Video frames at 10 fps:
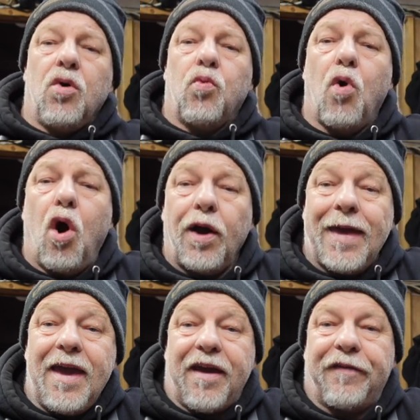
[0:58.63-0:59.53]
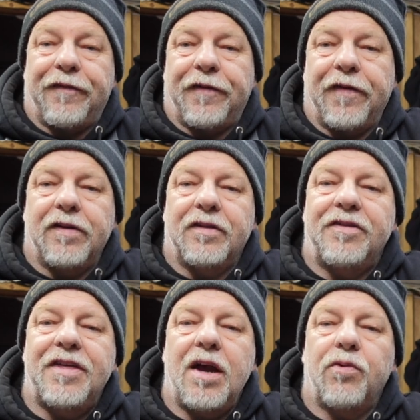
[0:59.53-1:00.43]
what if
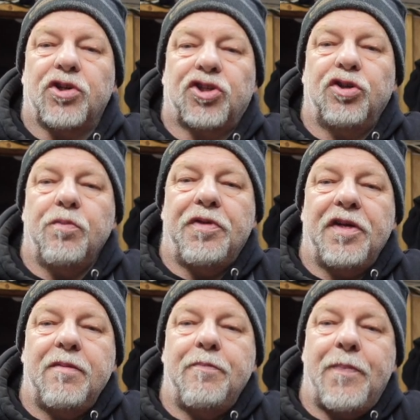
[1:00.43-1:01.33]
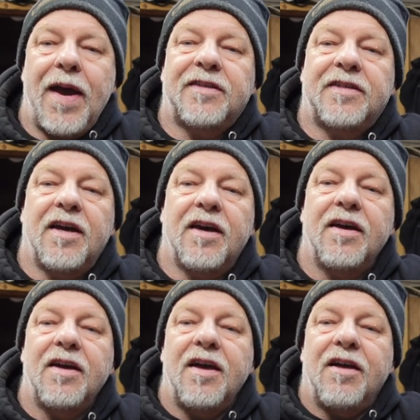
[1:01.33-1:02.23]
there was something better
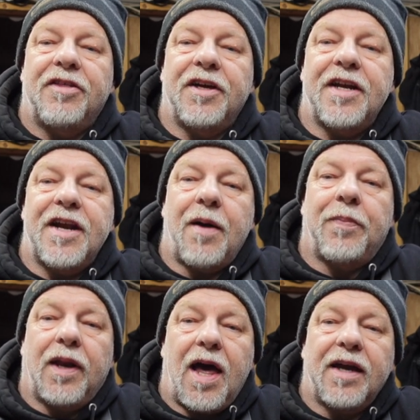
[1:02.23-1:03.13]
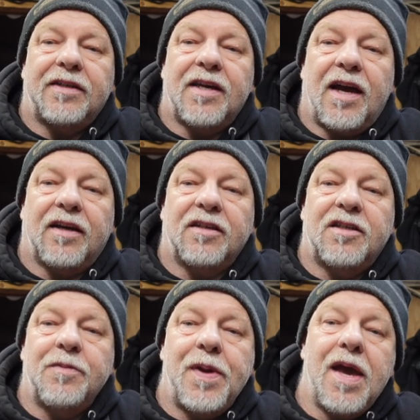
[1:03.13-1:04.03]
than an Apple iTag to be